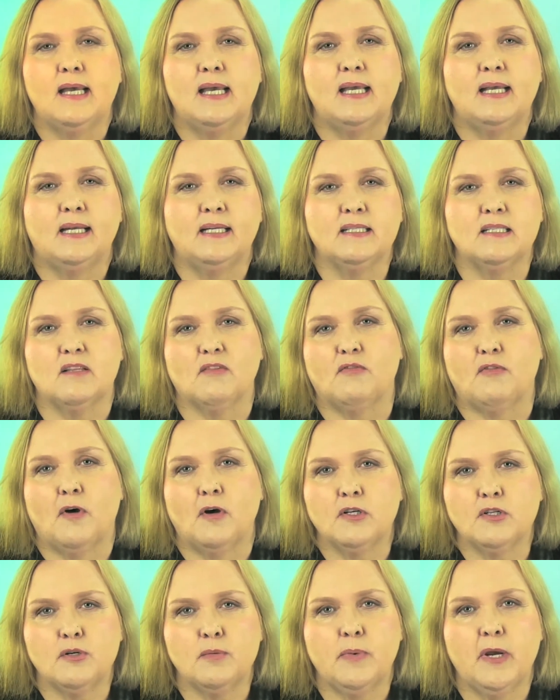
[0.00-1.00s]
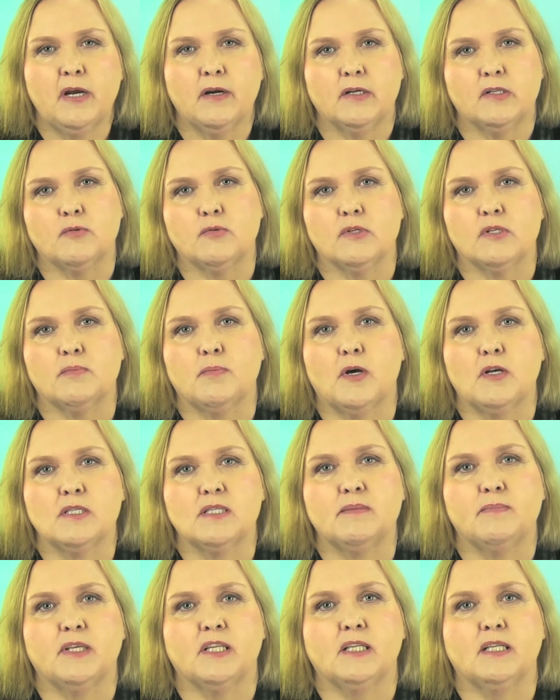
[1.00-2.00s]
It is the foster parent's
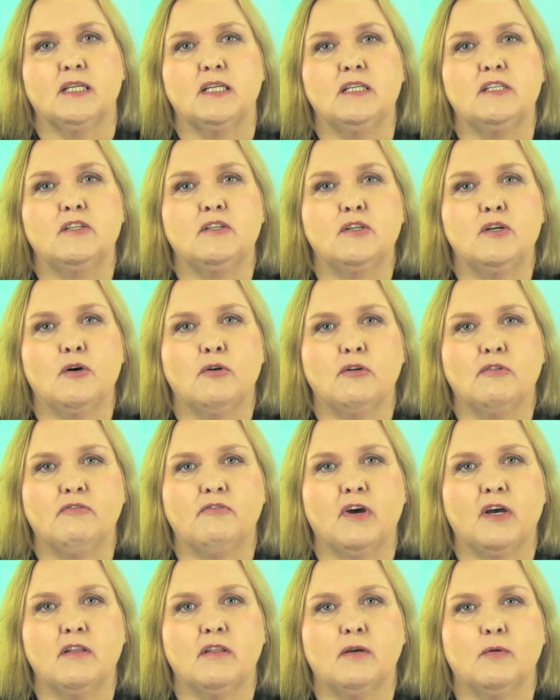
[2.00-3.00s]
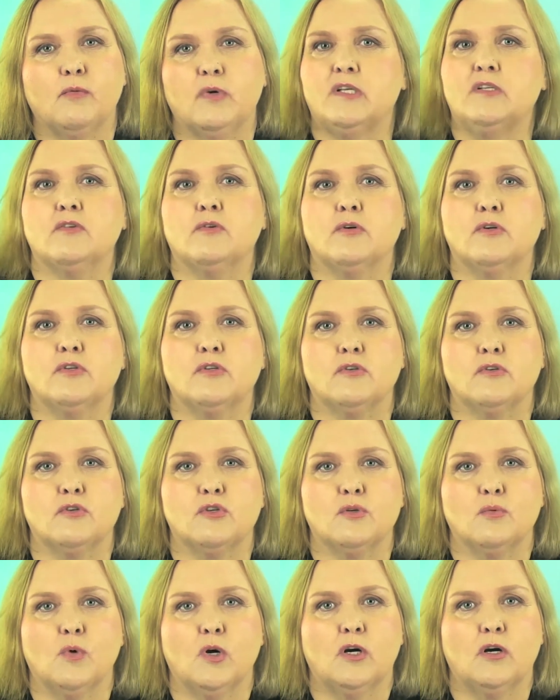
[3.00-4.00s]
responsibility to notify their resource
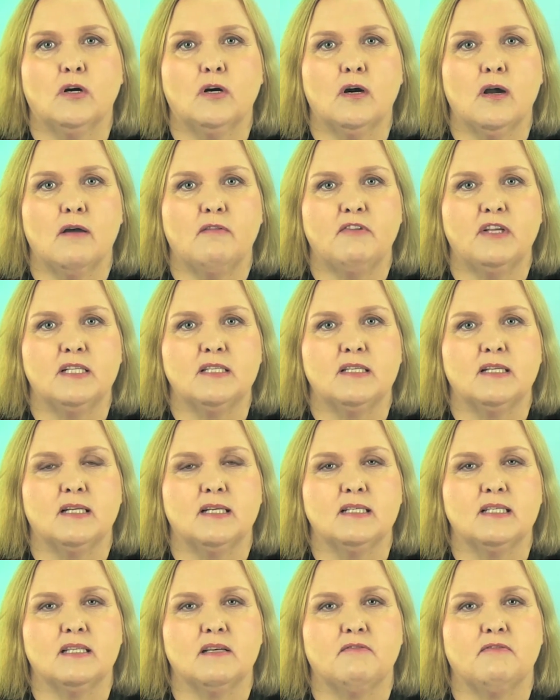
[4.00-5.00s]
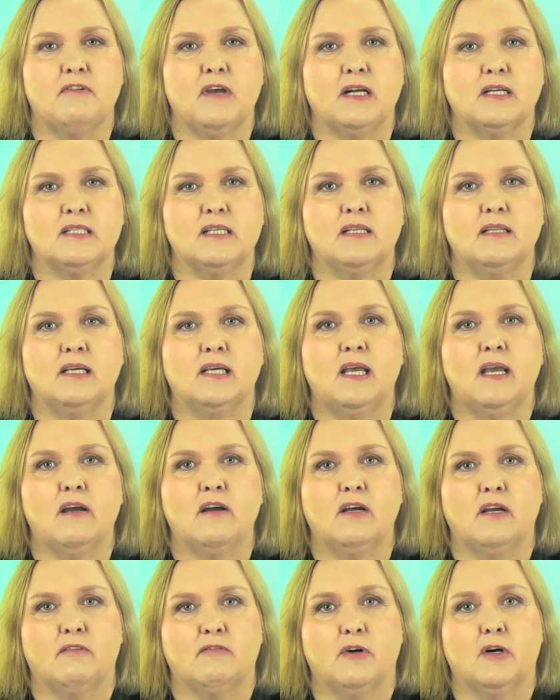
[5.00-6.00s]
social worker of incidents affecting the
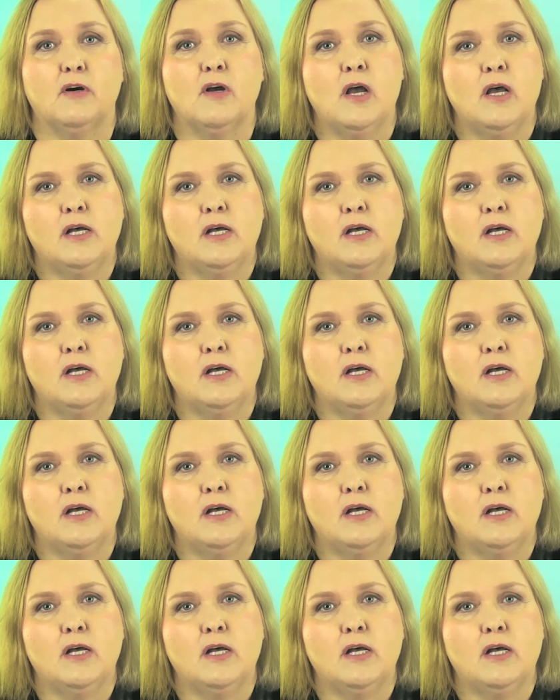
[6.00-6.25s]
caregiver